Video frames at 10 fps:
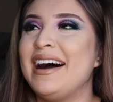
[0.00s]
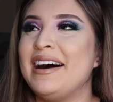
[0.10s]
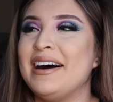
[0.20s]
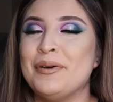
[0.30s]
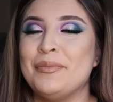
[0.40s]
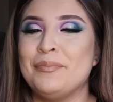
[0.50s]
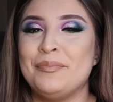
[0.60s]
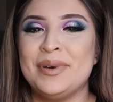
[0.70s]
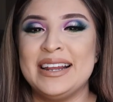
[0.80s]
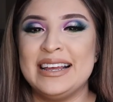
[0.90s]
Um,
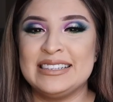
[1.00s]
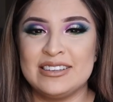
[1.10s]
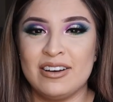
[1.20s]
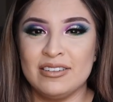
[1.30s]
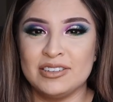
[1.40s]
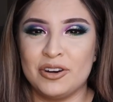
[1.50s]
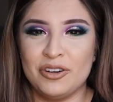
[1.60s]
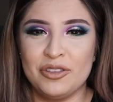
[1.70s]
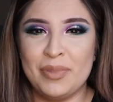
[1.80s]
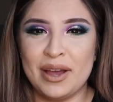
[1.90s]
but it's called
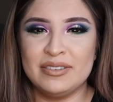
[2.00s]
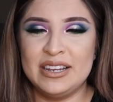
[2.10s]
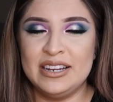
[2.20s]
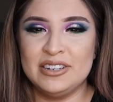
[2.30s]
Earthbound